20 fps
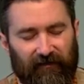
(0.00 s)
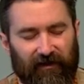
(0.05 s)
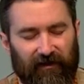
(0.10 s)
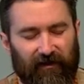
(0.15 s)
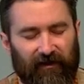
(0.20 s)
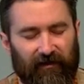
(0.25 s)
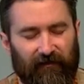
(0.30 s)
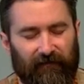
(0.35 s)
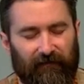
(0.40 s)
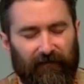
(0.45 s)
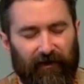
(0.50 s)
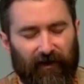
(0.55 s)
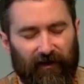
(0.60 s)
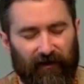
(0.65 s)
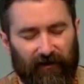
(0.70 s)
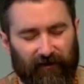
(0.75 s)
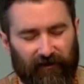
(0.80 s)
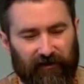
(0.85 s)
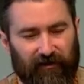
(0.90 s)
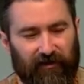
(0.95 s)
become
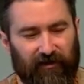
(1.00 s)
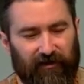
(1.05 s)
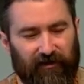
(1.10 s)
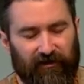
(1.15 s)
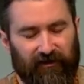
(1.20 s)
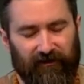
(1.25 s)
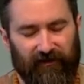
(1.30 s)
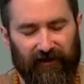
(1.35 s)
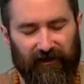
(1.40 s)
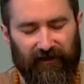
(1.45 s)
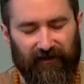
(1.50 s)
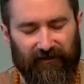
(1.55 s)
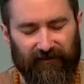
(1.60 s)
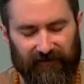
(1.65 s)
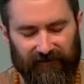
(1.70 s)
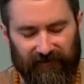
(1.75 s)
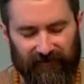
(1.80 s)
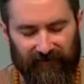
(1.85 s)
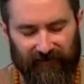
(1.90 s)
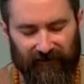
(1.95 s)
parched, that is
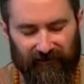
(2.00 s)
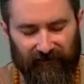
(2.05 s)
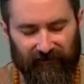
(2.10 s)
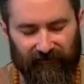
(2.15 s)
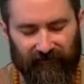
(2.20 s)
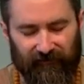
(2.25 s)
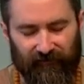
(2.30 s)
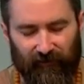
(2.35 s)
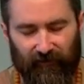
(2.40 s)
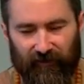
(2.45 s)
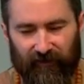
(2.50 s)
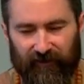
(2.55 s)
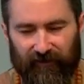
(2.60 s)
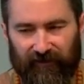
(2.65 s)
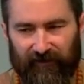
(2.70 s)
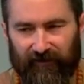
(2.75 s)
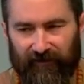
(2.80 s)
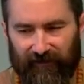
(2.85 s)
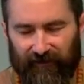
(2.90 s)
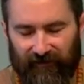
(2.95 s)
to say
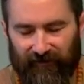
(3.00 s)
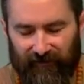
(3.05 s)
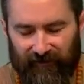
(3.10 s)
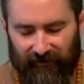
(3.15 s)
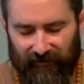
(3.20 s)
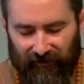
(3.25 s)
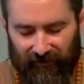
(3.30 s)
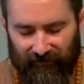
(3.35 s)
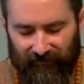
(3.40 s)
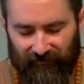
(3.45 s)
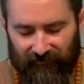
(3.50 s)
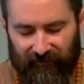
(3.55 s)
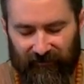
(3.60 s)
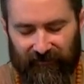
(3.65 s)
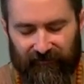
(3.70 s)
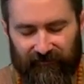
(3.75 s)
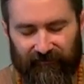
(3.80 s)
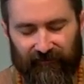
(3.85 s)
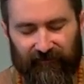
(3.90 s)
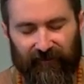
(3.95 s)
devoid of this
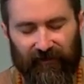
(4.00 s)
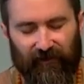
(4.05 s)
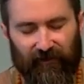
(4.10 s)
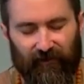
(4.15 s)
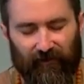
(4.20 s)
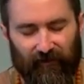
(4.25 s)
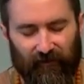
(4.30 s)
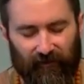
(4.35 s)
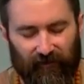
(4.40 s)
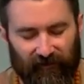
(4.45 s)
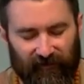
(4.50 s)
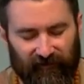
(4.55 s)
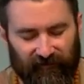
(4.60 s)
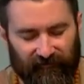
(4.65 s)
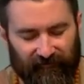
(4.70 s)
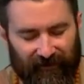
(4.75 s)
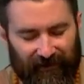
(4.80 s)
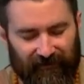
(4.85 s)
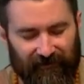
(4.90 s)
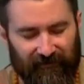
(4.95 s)
flow of
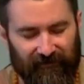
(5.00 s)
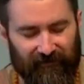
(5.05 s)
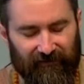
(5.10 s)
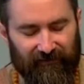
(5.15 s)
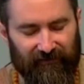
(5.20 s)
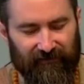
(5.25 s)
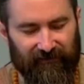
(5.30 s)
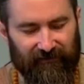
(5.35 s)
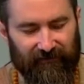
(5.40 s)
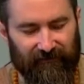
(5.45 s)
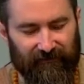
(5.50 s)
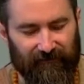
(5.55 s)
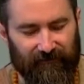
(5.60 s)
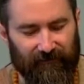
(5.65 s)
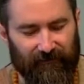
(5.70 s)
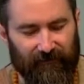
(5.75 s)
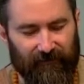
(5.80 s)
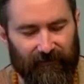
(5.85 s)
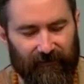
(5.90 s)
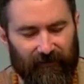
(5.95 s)
magnetism,
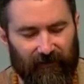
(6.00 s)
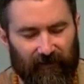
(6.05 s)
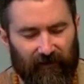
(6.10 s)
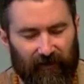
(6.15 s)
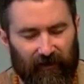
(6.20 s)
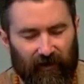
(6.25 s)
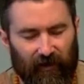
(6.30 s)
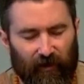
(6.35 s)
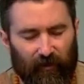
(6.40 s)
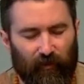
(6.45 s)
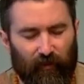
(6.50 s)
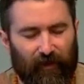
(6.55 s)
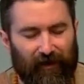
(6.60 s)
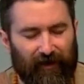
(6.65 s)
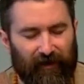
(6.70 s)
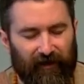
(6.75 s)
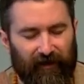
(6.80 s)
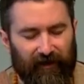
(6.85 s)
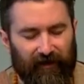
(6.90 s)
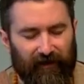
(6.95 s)
well,
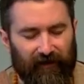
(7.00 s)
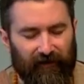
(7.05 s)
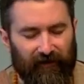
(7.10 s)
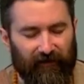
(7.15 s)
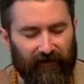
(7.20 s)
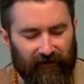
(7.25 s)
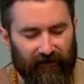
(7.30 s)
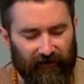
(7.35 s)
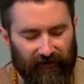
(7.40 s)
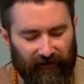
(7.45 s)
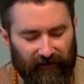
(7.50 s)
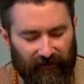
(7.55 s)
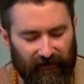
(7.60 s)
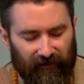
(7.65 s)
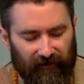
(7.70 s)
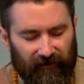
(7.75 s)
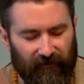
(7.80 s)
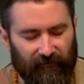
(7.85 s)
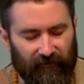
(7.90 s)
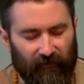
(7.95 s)
there,
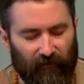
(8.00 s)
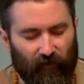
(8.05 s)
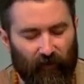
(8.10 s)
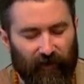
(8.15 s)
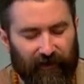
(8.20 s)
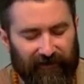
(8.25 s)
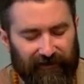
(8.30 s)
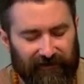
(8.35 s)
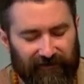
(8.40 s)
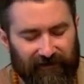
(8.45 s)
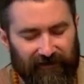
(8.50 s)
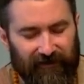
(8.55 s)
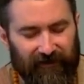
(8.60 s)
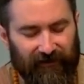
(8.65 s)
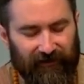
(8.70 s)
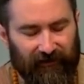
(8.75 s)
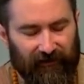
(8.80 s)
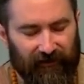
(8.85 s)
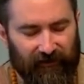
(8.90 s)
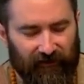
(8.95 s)
what is
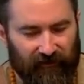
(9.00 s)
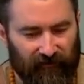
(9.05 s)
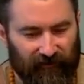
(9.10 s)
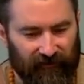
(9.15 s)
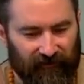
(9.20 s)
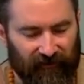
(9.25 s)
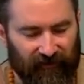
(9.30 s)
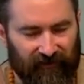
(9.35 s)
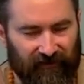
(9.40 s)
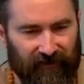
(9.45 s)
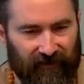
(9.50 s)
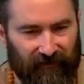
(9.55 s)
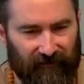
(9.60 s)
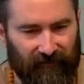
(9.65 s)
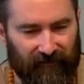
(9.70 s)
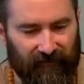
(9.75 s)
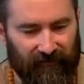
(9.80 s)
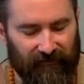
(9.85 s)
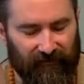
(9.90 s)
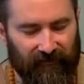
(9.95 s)
there shrivels up.
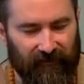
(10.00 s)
